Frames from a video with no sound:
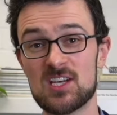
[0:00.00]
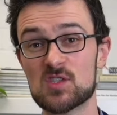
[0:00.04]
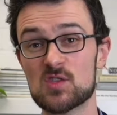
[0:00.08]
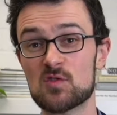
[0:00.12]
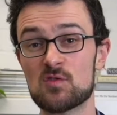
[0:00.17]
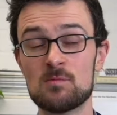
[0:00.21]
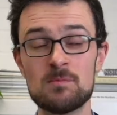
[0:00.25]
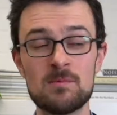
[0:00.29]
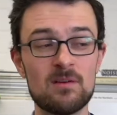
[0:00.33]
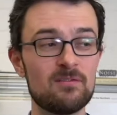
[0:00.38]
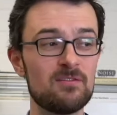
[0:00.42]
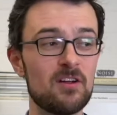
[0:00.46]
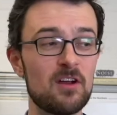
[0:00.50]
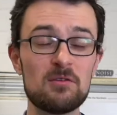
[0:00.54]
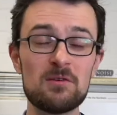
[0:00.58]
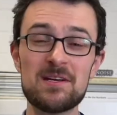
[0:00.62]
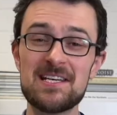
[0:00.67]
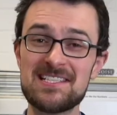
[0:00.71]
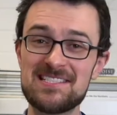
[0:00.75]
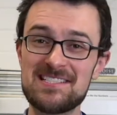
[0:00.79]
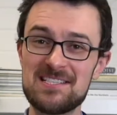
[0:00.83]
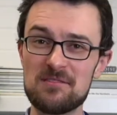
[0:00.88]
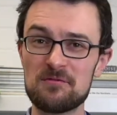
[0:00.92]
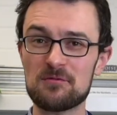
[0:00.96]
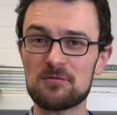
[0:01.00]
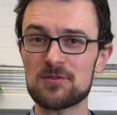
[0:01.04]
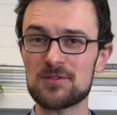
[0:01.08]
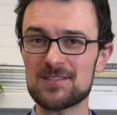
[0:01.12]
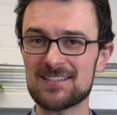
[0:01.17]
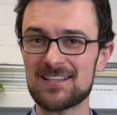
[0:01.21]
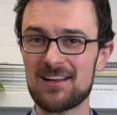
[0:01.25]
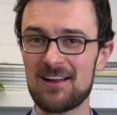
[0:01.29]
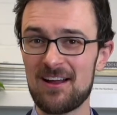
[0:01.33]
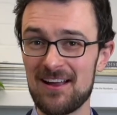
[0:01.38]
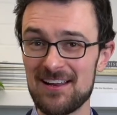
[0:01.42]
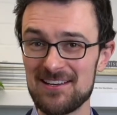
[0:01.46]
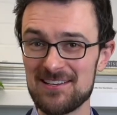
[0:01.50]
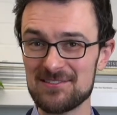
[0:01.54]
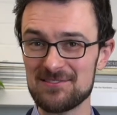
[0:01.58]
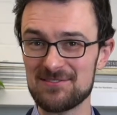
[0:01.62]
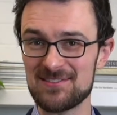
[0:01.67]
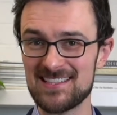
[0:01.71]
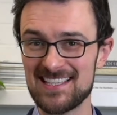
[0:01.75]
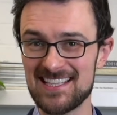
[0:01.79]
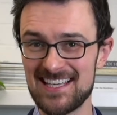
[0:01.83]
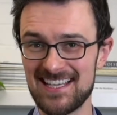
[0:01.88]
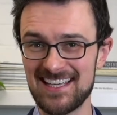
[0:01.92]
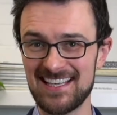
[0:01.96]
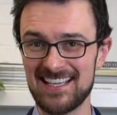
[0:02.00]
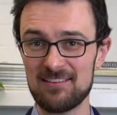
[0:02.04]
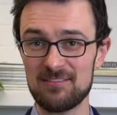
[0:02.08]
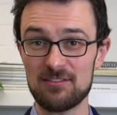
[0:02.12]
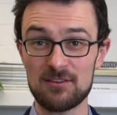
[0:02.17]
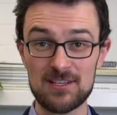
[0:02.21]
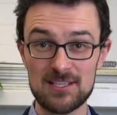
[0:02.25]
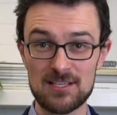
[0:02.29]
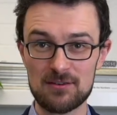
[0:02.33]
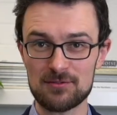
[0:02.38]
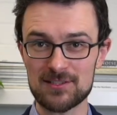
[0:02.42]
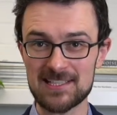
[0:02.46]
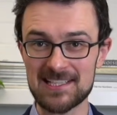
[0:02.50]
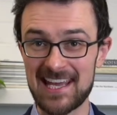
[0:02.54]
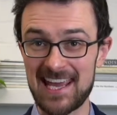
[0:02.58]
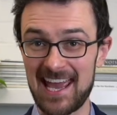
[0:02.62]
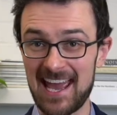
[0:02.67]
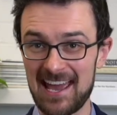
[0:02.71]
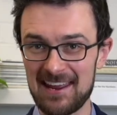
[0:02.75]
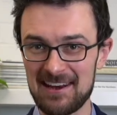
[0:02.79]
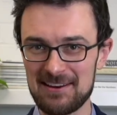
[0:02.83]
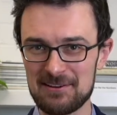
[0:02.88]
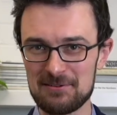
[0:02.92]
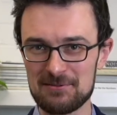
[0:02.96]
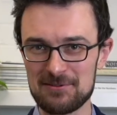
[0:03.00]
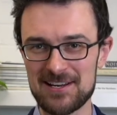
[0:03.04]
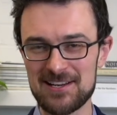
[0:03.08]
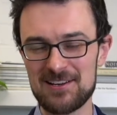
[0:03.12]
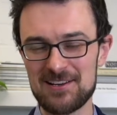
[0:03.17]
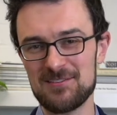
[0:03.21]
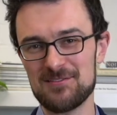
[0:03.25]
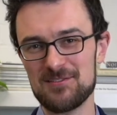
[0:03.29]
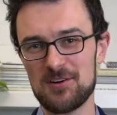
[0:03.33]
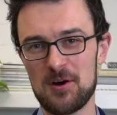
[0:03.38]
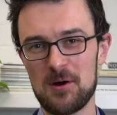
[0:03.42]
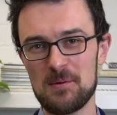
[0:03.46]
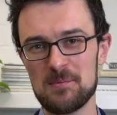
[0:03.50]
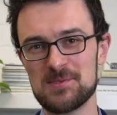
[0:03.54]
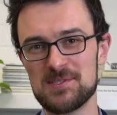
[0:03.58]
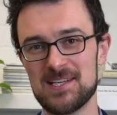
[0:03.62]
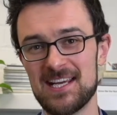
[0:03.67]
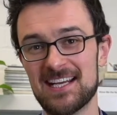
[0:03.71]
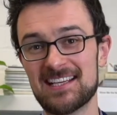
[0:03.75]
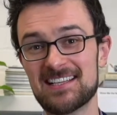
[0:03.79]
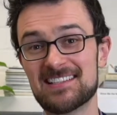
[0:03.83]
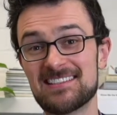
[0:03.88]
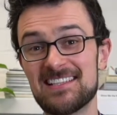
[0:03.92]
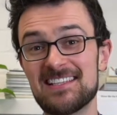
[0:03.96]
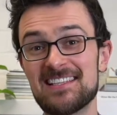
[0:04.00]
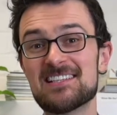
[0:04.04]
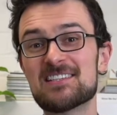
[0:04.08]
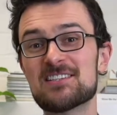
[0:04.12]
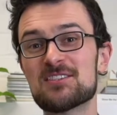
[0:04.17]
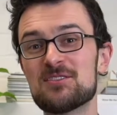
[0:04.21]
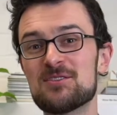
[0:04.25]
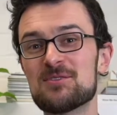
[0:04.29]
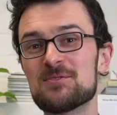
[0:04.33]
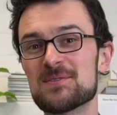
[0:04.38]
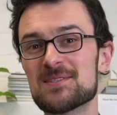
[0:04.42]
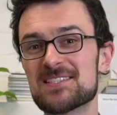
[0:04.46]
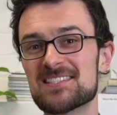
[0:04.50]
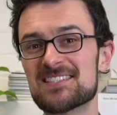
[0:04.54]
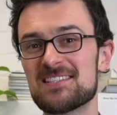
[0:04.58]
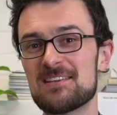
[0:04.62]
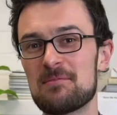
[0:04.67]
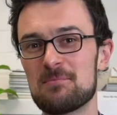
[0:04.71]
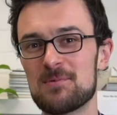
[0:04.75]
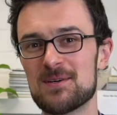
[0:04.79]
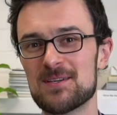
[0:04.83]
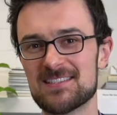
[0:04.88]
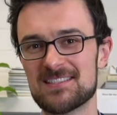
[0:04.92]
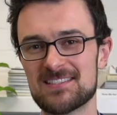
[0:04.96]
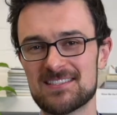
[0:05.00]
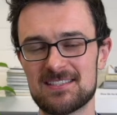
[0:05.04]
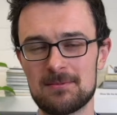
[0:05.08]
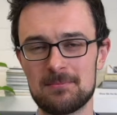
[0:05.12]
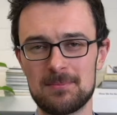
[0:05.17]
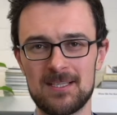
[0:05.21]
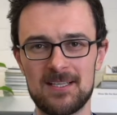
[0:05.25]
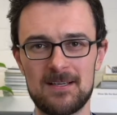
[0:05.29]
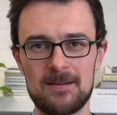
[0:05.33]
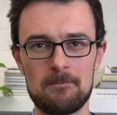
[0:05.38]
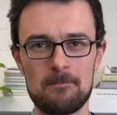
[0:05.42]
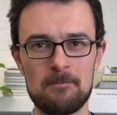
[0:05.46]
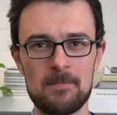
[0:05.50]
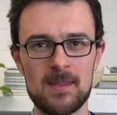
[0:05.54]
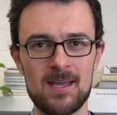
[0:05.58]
from a very different kind of thing, a very different category of object that it thought was somewhat similar.